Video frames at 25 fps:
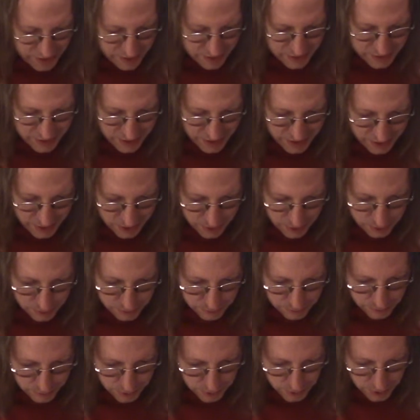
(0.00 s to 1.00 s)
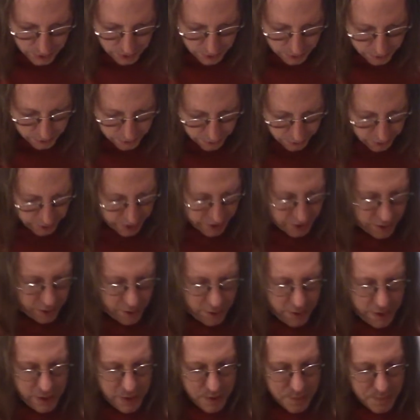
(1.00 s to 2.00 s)
single for
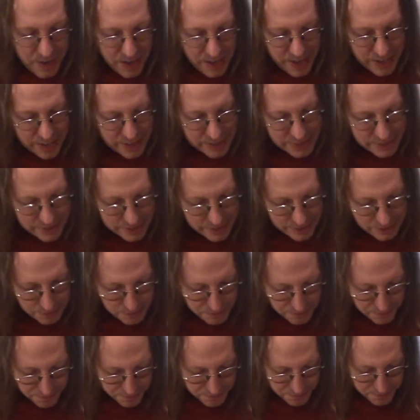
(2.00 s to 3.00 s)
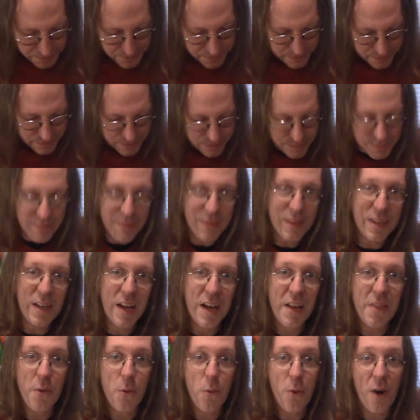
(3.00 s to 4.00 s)
Eloy Jimenez.
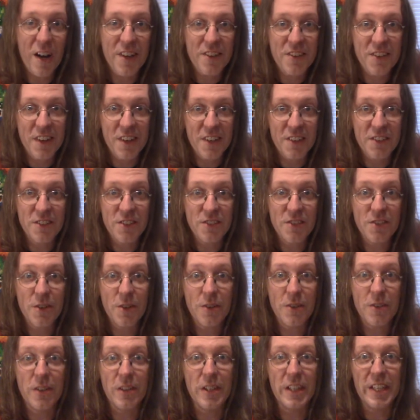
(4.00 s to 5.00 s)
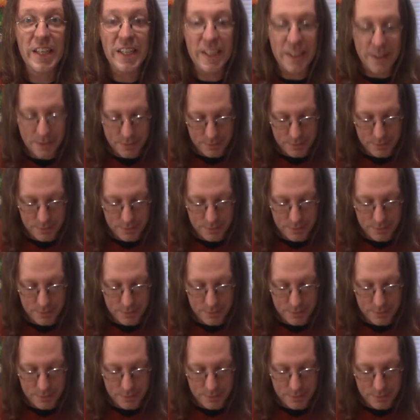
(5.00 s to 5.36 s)
And the White Sox just took the lead.